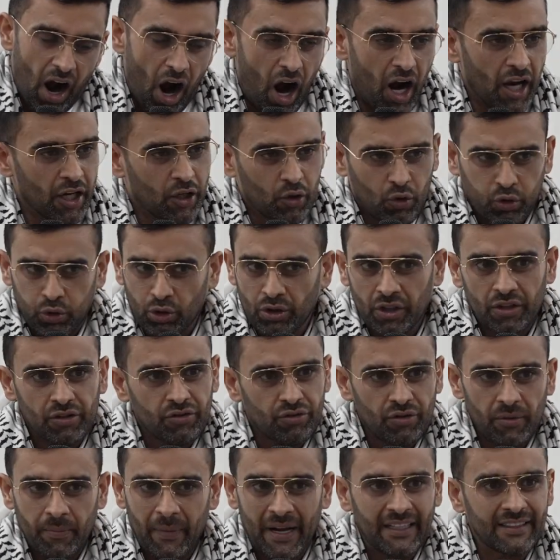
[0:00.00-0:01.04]
I couldn't
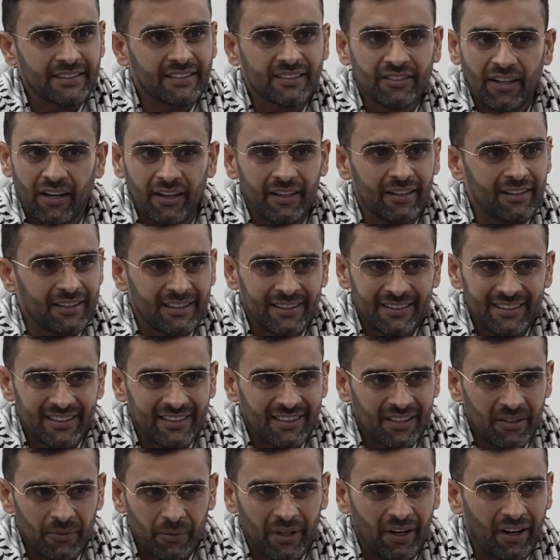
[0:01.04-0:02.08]
remain silent
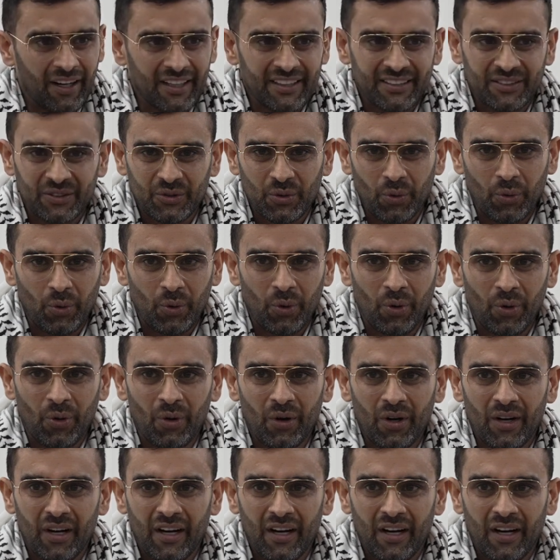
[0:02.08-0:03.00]
when I saw